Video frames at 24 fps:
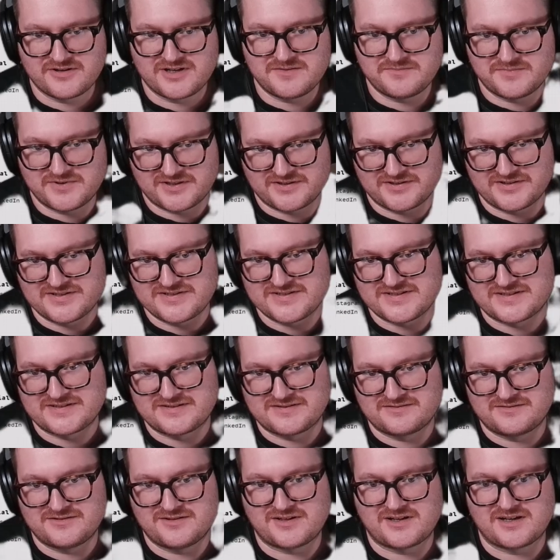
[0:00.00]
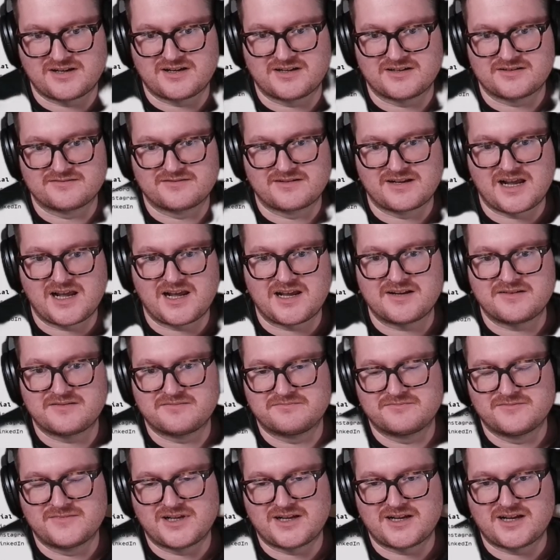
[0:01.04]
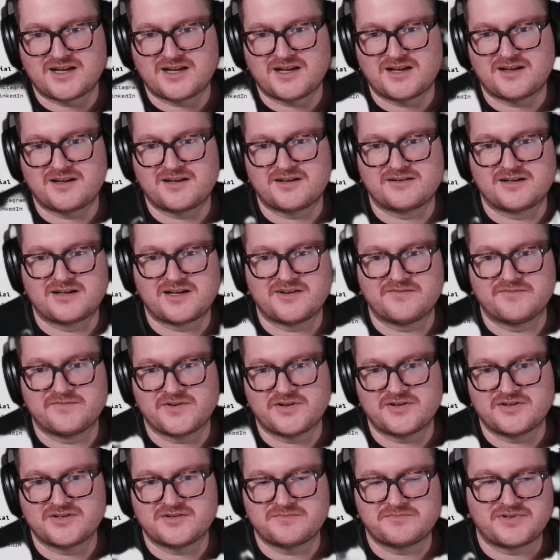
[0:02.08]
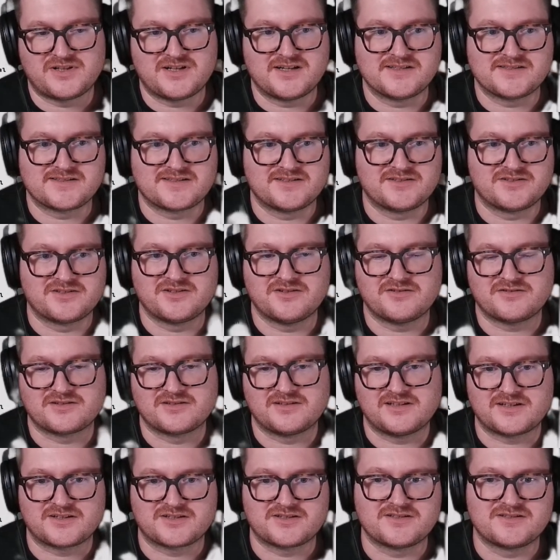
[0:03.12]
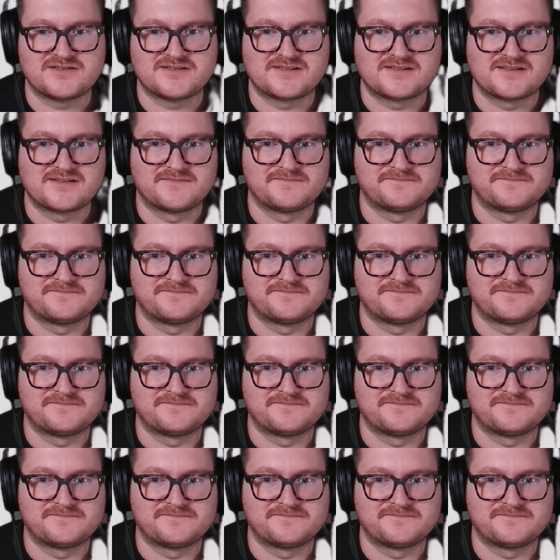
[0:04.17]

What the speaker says: because you can't add unvoted plants into your collections.